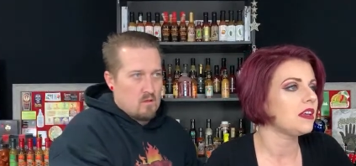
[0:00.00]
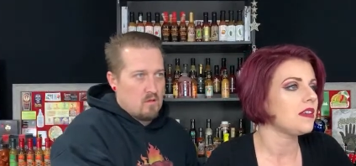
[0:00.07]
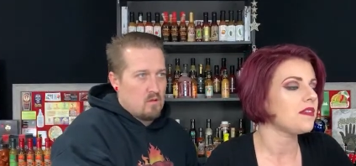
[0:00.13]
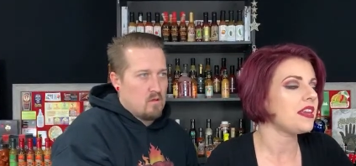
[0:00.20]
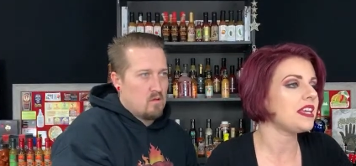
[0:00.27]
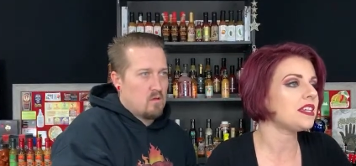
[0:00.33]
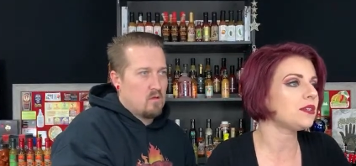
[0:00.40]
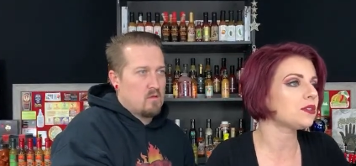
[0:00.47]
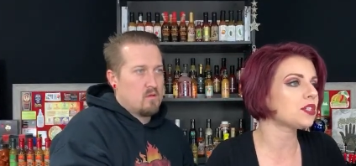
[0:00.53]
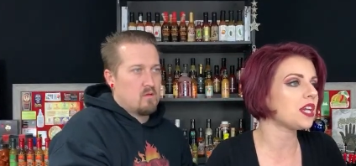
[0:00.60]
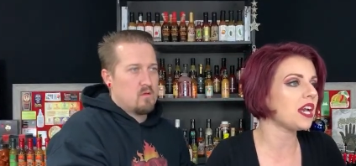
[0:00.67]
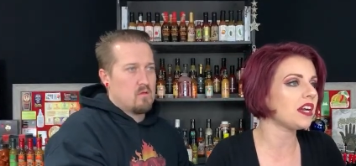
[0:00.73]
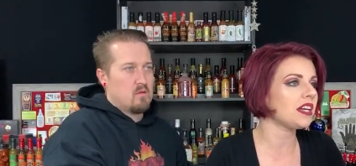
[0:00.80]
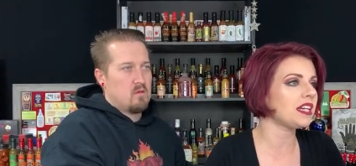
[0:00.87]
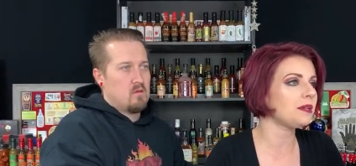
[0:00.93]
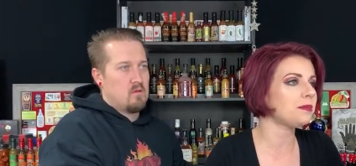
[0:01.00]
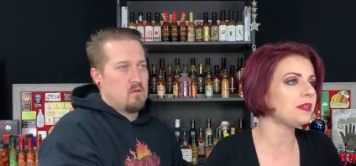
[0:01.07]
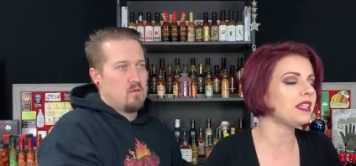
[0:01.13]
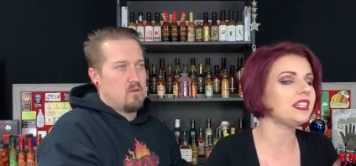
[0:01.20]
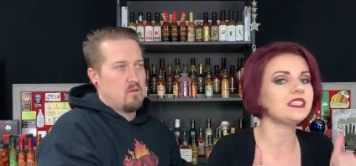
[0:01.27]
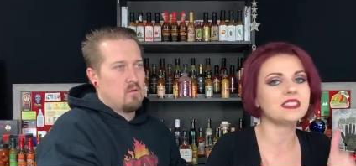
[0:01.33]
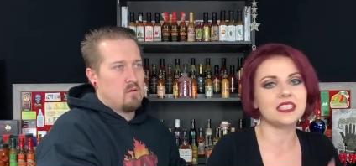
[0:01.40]
Speaker 1: Thank you, Sherry.
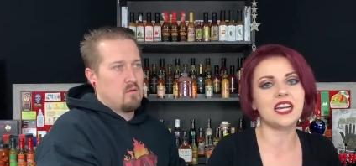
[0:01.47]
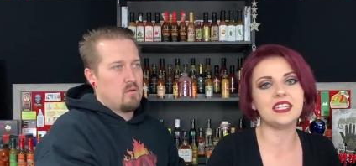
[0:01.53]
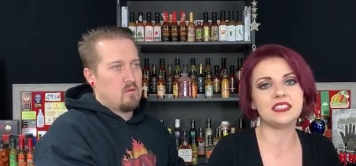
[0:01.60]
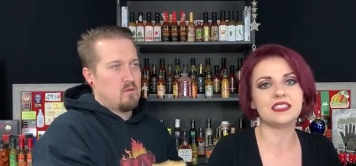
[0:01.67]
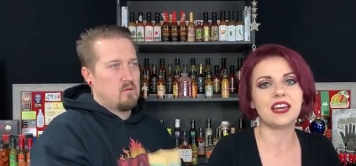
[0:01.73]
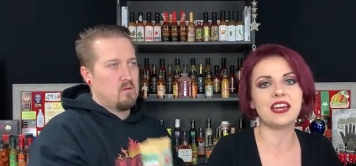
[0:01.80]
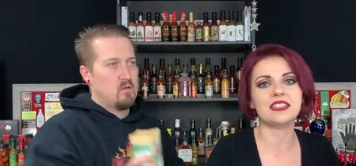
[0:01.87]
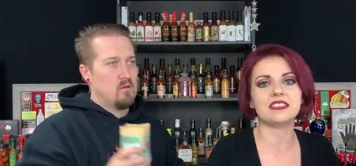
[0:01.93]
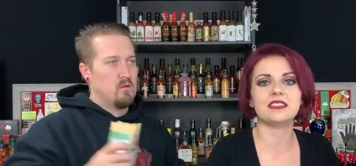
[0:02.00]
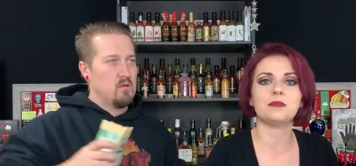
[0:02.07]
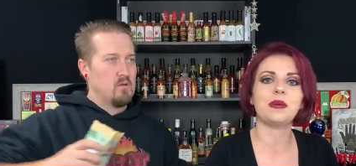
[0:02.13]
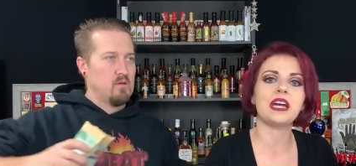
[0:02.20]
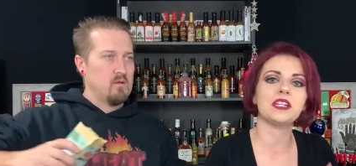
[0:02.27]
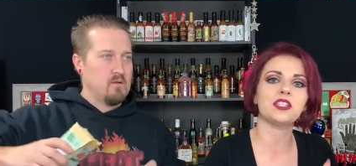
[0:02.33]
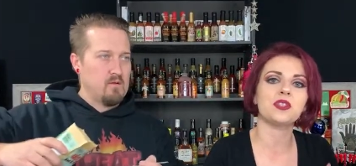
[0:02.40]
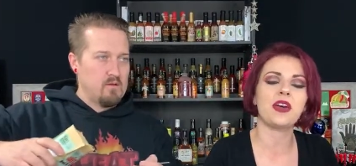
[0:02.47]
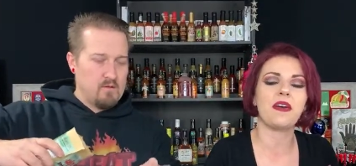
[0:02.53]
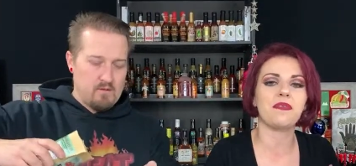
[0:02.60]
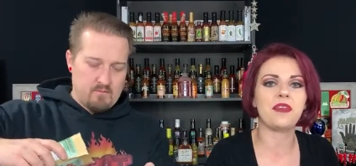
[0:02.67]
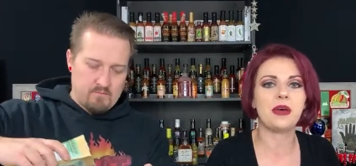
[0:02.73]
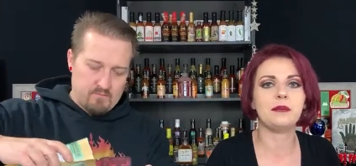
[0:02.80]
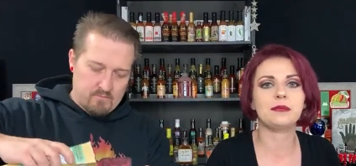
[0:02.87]
Please, yes, guys, smash that
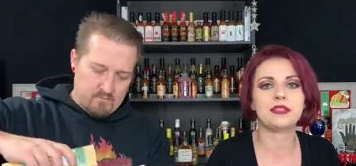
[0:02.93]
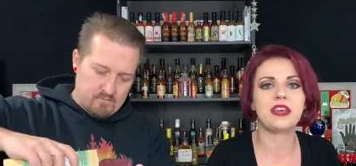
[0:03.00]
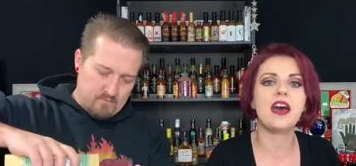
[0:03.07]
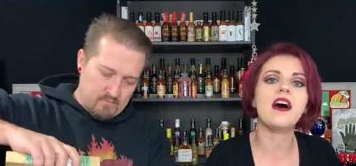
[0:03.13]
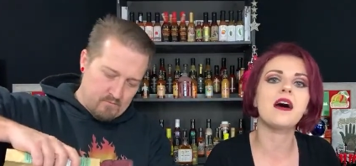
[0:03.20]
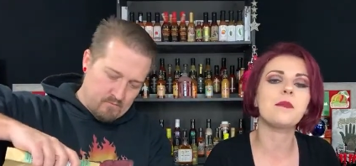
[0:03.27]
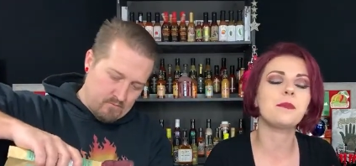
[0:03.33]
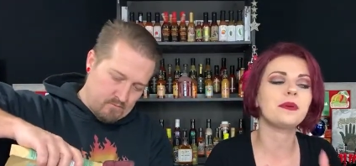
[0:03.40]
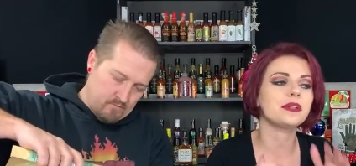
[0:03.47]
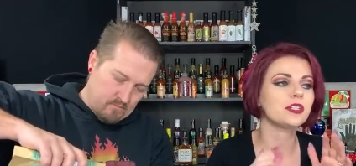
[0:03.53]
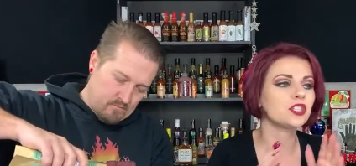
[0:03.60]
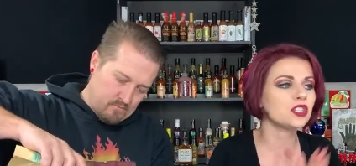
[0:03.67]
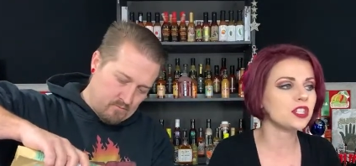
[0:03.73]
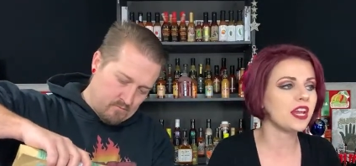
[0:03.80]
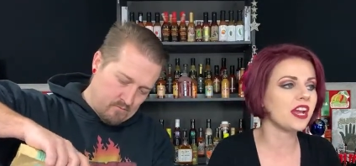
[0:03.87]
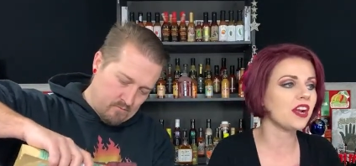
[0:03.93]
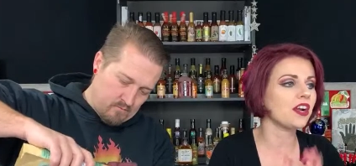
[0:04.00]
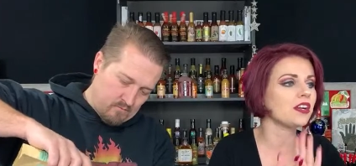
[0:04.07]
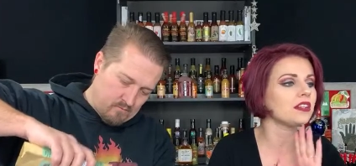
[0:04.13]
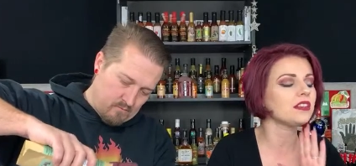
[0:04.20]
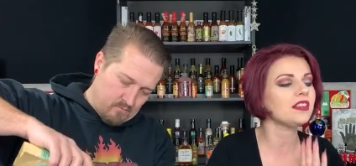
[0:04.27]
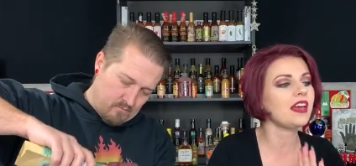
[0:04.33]
thumbs up,
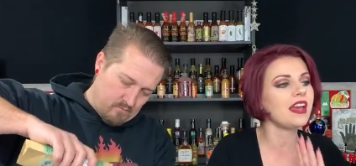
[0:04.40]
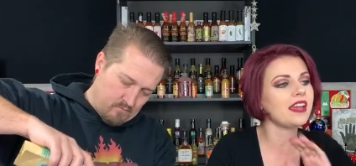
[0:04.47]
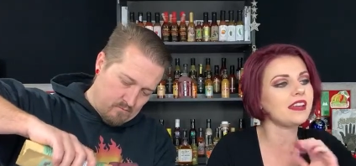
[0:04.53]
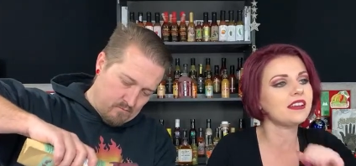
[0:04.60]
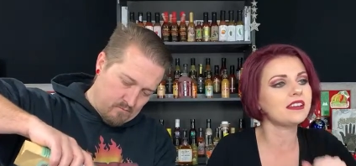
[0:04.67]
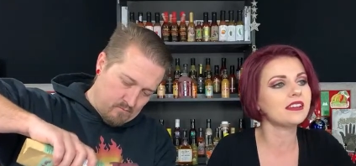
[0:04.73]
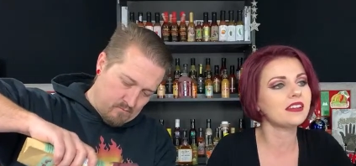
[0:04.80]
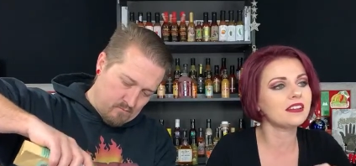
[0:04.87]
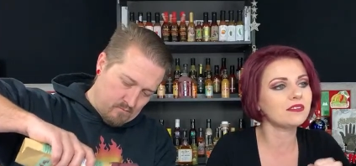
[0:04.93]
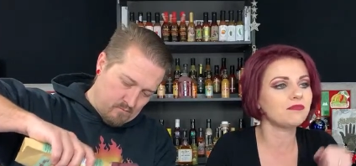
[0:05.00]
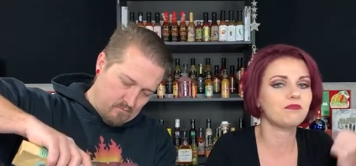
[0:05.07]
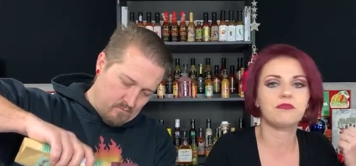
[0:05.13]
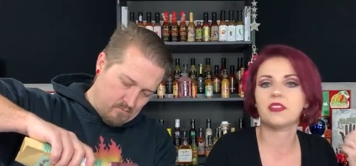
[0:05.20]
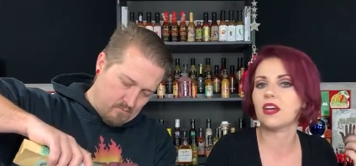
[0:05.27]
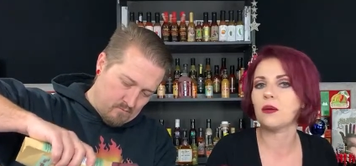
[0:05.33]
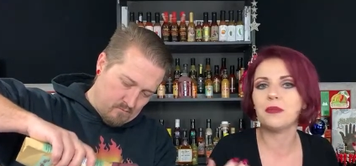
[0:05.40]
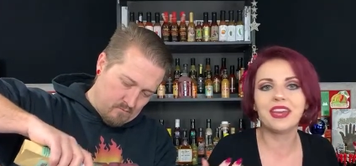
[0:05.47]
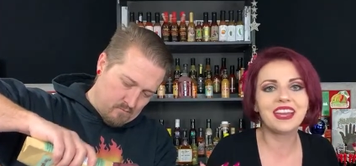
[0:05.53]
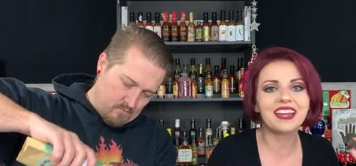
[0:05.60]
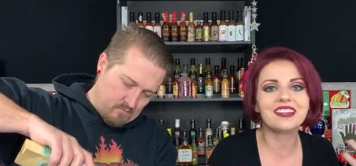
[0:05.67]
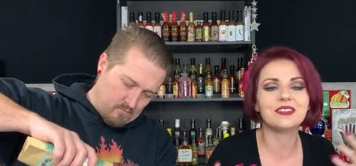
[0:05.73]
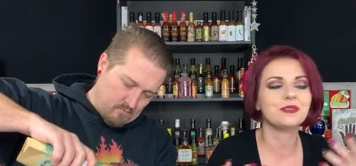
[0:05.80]
share, like, come hang
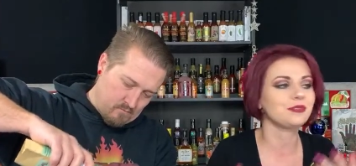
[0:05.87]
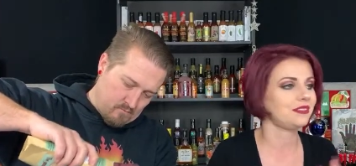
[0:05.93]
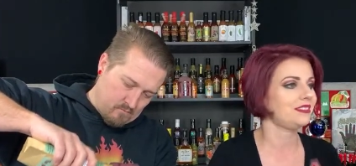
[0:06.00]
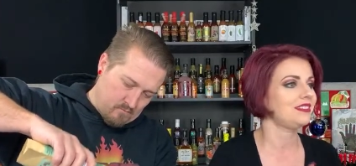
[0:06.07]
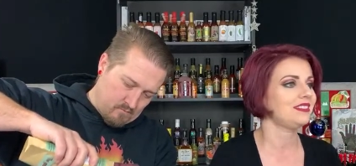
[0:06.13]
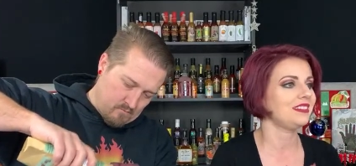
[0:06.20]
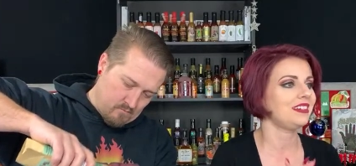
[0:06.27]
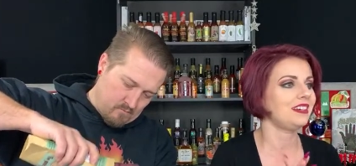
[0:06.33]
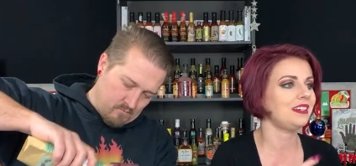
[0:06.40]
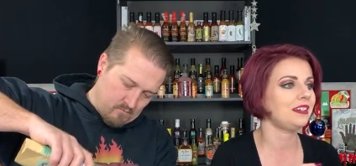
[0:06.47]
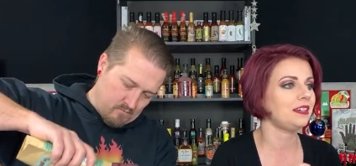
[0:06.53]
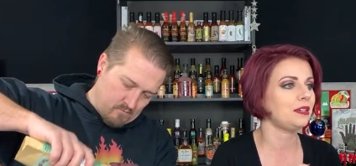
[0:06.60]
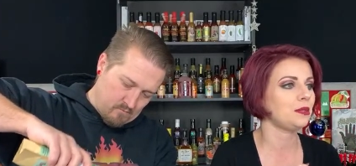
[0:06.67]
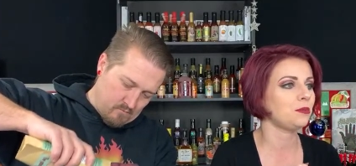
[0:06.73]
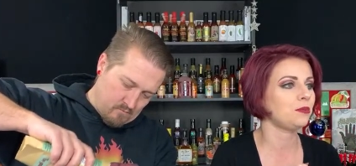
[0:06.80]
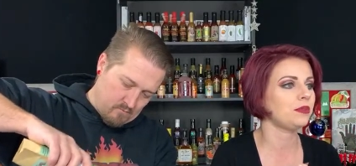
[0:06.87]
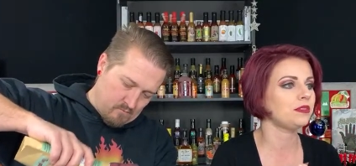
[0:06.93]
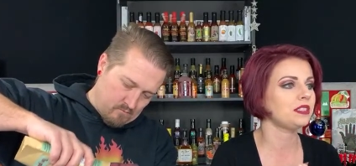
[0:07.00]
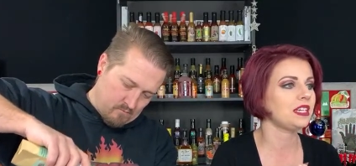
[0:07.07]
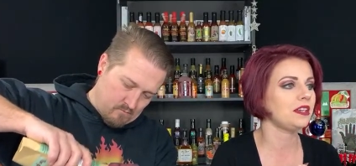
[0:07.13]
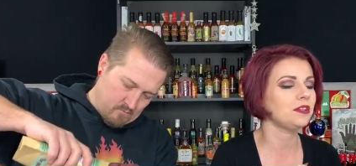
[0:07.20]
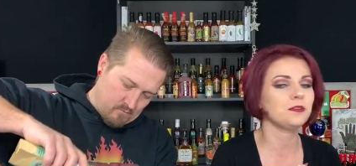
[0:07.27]
out. Um,
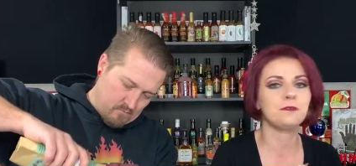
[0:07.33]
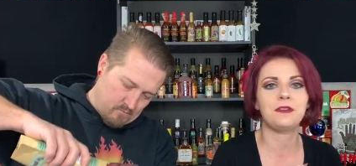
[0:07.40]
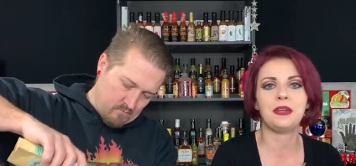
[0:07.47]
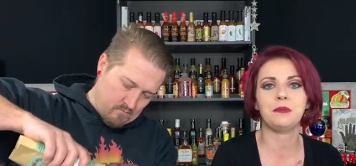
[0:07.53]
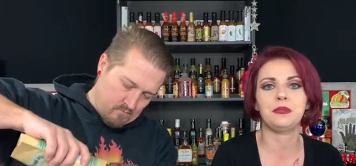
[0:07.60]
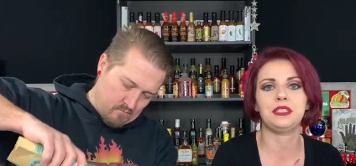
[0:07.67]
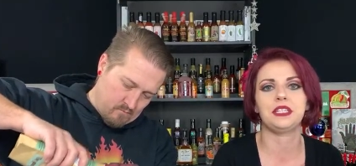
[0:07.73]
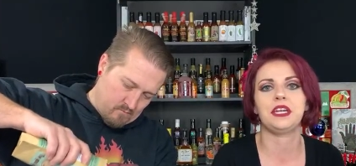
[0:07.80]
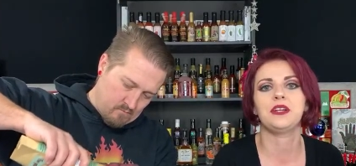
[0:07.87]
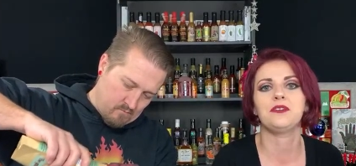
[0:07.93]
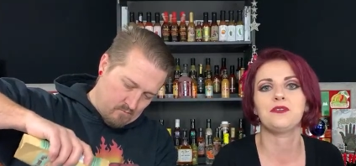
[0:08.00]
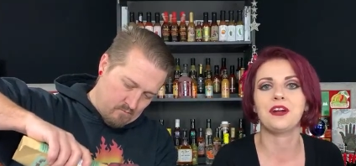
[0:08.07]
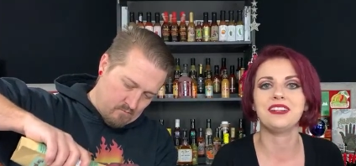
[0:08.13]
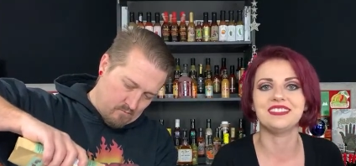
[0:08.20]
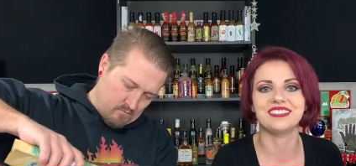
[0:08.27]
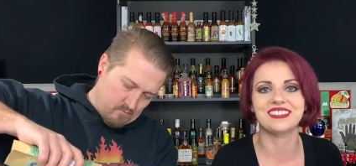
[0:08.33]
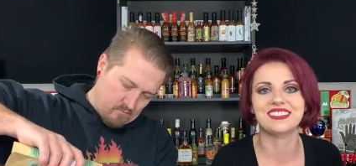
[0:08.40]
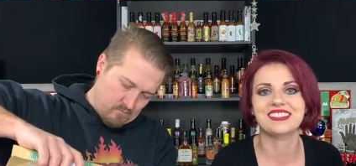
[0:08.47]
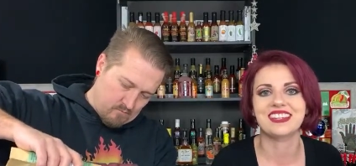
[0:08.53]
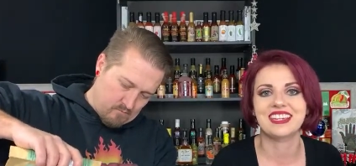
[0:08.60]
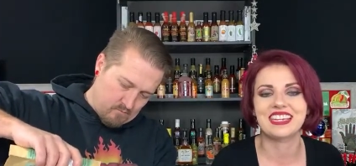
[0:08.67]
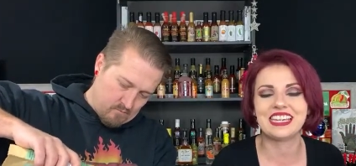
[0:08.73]
tell your family, tell your friends.
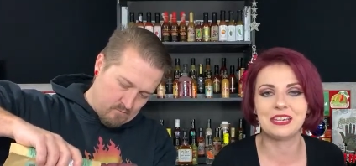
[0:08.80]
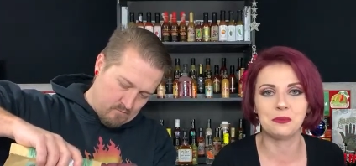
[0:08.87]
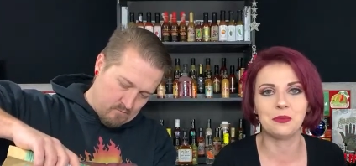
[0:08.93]
Heat